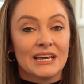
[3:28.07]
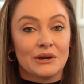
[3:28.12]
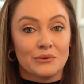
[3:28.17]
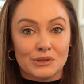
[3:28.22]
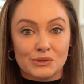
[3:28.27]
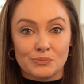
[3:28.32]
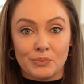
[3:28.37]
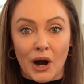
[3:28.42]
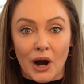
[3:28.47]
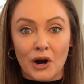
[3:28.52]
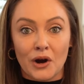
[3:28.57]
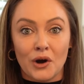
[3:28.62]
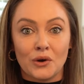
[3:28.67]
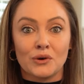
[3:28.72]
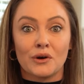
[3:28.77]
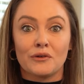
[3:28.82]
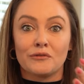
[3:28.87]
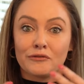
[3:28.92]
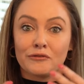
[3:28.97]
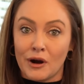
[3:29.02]
It was
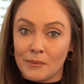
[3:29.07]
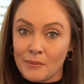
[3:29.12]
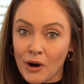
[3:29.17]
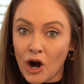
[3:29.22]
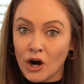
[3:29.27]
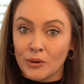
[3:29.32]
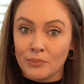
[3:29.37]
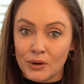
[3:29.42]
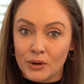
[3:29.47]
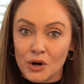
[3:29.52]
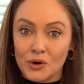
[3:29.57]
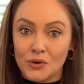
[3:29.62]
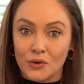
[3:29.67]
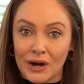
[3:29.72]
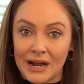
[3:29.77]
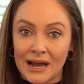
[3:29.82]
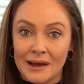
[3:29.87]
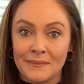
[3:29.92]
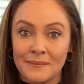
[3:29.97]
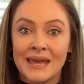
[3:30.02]
borrowed from our
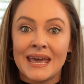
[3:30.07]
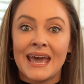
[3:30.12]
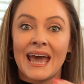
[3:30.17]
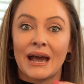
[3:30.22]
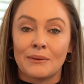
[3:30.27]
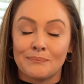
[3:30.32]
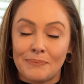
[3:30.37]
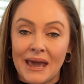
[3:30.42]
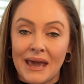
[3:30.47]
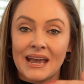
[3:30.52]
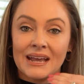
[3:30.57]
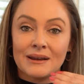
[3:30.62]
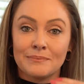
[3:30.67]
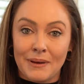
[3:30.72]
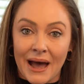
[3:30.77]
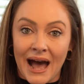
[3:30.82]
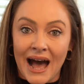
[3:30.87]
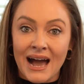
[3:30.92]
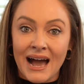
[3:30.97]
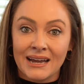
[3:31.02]
program and paid
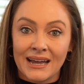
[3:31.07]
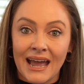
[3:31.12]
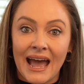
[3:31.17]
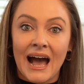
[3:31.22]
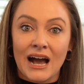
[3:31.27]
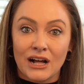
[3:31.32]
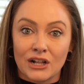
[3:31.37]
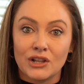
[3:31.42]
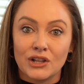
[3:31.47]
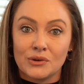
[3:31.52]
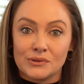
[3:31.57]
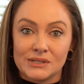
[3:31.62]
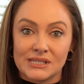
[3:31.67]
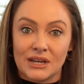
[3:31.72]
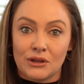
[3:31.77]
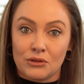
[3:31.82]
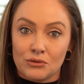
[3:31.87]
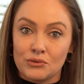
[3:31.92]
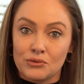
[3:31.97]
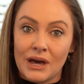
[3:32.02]
back at
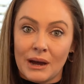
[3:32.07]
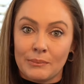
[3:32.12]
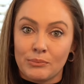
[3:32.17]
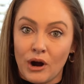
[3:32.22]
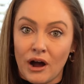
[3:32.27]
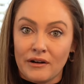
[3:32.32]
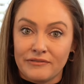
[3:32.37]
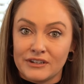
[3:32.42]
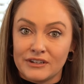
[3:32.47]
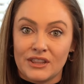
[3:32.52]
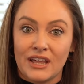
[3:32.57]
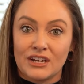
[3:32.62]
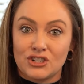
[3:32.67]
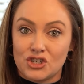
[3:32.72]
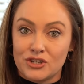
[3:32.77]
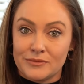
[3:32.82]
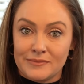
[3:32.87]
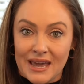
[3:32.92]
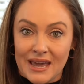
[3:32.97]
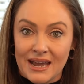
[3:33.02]
closing through that profit that
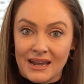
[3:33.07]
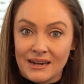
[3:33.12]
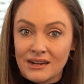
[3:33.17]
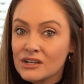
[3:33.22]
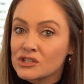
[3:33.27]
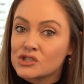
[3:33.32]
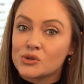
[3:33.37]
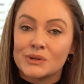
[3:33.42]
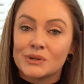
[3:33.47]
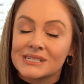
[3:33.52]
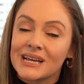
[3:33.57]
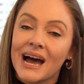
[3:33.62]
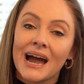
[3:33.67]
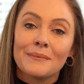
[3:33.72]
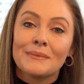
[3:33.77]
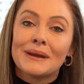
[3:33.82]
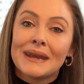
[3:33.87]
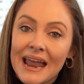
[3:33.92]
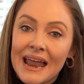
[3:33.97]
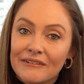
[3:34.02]
she made, so a
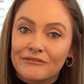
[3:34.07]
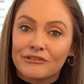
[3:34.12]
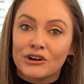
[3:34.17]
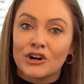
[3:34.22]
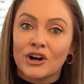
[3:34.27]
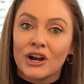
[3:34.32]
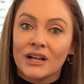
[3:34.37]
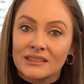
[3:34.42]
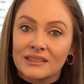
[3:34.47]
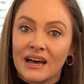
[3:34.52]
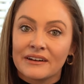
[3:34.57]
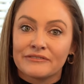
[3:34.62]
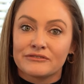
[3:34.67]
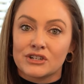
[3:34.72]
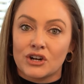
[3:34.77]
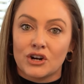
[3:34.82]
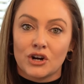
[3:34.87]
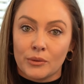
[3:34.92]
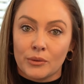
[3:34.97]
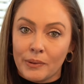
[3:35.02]
dime never left
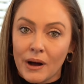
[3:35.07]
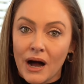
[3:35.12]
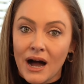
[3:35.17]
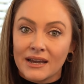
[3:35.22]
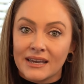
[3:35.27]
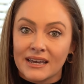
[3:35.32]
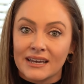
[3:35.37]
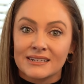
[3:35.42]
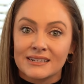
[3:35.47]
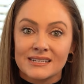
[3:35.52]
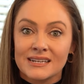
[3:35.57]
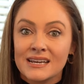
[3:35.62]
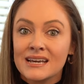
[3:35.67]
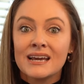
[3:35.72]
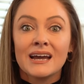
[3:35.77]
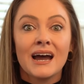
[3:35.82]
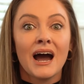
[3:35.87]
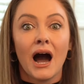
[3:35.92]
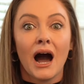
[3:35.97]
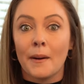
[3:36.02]
her pocket.
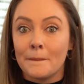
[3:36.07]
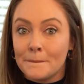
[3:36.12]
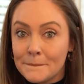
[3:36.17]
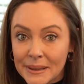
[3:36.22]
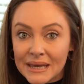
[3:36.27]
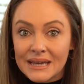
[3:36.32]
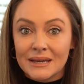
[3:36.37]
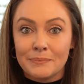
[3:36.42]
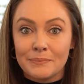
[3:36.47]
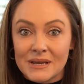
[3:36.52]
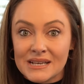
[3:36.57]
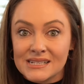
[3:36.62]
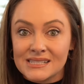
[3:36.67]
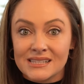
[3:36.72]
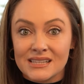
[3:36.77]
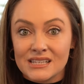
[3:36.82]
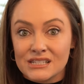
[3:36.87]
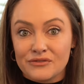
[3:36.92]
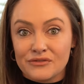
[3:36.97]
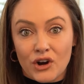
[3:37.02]
A big piece
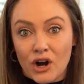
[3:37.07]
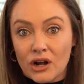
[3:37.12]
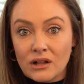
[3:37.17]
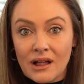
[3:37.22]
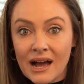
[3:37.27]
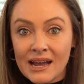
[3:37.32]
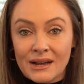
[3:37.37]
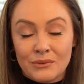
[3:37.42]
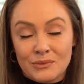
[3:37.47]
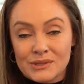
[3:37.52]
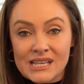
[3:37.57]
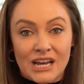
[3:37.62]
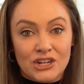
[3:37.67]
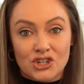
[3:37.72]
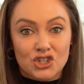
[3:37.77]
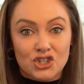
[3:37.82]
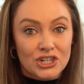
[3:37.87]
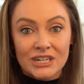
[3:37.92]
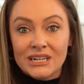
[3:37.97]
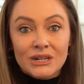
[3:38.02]
of this for our client was that
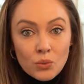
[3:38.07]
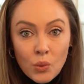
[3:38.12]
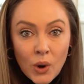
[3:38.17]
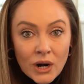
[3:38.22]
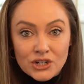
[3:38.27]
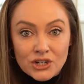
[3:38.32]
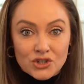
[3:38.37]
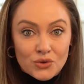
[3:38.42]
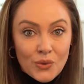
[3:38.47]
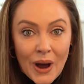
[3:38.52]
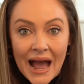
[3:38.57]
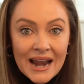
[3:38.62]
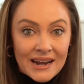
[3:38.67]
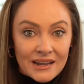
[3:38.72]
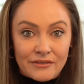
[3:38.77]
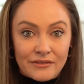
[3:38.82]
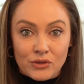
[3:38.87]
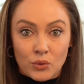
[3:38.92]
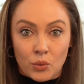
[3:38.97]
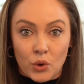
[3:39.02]
she didn't want to do
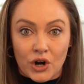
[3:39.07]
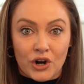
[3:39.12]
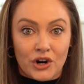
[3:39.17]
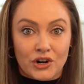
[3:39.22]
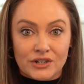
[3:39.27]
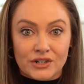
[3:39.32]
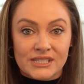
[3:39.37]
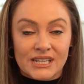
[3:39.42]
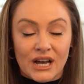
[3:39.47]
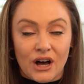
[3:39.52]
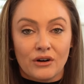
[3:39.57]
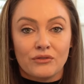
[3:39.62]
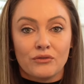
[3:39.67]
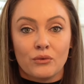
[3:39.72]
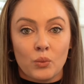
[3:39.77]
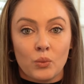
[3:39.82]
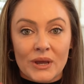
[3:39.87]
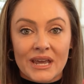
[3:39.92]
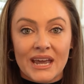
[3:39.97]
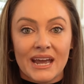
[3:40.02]
any of the work
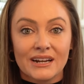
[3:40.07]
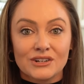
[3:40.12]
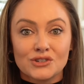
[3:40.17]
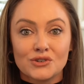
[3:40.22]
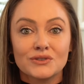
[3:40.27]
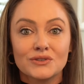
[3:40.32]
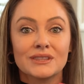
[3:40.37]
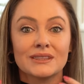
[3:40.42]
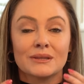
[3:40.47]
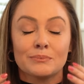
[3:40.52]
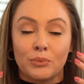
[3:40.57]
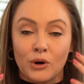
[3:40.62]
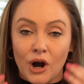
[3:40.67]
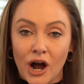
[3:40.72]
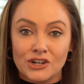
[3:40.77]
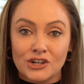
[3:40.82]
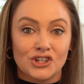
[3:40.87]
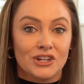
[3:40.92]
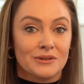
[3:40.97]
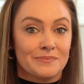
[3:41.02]
herself. We handled the
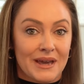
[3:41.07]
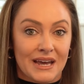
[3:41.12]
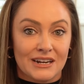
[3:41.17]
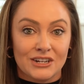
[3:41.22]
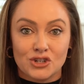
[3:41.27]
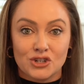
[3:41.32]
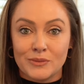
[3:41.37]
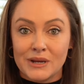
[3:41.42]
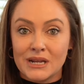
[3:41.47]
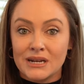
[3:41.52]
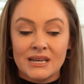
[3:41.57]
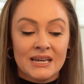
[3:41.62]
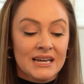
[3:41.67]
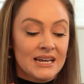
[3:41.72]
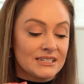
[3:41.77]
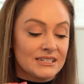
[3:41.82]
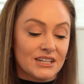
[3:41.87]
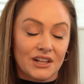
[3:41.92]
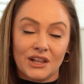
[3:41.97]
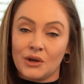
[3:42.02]
project management,
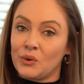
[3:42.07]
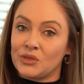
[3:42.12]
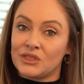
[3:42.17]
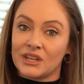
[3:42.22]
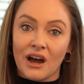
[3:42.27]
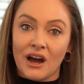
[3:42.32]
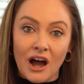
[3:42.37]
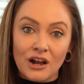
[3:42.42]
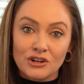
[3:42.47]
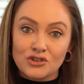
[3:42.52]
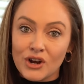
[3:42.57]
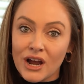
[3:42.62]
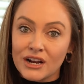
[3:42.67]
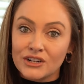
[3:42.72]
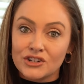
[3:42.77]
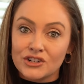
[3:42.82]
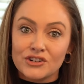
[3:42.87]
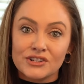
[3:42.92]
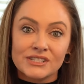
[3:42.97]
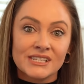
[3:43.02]
dealing with the
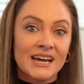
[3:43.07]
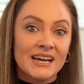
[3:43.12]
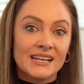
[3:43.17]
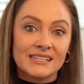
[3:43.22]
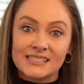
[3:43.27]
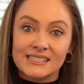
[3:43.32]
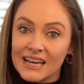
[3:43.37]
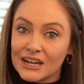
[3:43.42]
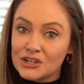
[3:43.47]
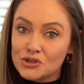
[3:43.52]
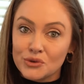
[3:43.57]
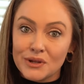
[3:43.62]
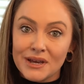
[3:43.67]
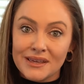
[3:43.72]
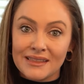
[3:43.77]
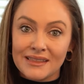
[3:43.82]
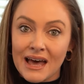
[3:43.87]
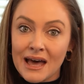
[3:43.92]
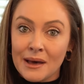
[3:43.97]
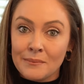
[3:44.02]
contractors,
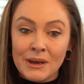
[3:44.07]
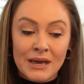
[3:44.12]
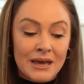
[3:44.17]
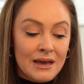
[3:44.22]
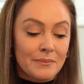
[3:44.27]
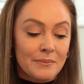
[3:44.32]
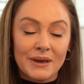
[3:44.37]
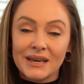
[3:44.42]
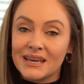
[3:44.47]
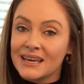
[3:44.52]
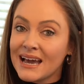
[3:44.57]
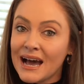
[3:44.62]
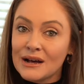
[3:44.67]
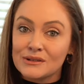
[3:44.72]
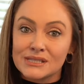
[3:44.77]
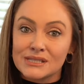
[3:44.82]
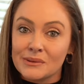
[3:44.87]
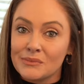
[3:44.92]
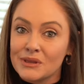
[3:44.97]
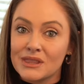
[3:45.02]
scheduling them, picking
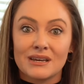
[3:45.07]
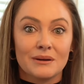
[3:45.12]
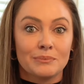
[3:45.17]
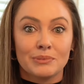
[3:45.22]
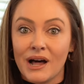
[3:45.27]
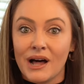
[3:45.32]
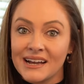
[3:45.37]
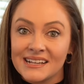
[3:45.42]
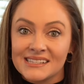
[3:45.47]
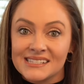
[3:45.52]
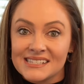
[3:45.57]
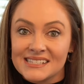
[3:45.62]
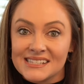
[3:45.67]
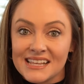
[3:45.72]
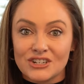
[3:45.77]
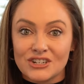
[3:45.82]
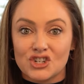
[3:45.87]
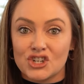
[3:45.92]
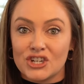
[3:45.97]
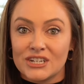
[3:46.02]
out some of the appliances
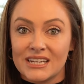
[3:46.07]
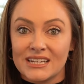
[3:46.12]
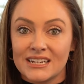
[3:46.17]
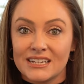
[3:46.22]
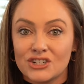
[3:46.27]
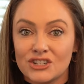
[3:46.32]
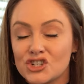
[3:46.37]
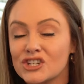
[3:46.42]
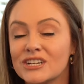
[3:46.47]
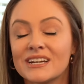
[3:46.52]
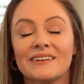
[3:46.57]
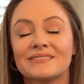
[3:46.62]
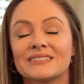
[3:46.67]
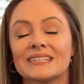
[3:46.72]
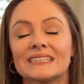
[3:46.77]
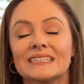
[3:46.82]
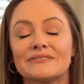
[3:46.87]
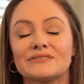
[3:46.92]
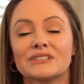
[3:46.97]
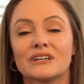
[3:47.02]
that she needed. She didn't have to
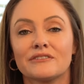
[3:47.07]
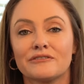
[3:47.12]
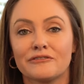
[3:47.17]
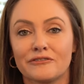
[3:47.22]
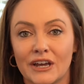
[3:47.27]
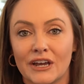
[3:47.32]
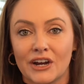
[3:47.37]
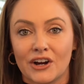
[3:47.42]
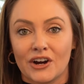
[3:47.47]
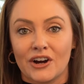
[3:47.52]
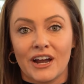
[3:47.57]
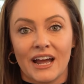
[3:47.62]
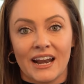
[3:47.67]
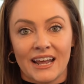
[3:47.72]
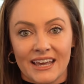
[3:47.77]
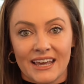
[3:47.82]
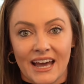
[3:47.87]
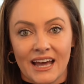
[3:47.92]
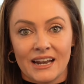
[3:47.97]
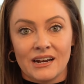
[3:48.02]
lift a finger. And
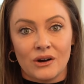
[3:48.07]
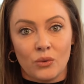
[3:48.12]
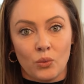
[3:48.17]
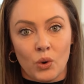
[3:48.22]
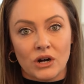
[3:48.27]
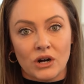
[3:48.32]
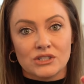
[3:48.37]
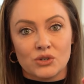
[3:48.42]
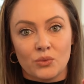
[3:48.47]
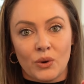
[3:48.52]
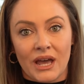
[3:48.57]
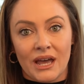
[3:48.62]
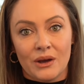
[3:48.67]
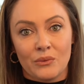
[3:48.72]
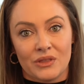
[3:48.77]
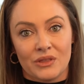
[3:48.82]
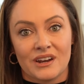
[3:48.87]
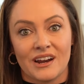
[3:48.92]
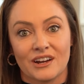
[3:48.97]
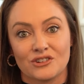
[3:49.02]
again, walked away
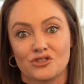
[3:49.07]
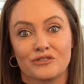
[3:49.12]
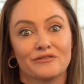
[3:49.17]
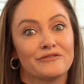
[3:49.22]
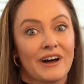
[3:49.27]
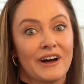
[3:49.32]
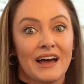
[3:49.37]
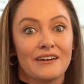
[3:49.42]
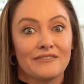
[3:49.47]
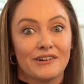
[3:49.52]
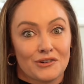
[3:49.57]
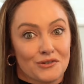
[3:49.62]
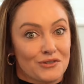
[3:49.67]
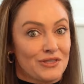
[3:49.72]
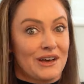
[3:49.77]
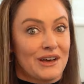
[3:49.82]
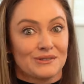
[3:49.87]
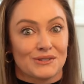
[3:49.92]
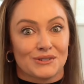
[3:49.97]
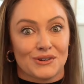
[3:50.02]
with an extra
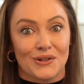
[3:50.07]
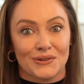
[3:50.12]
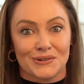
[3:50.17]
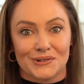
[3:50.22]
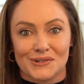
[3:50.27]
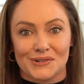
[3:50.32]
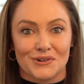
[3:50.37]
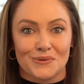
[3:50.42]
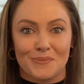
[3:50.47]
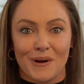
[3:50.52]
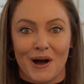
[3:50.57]
$500,000 in her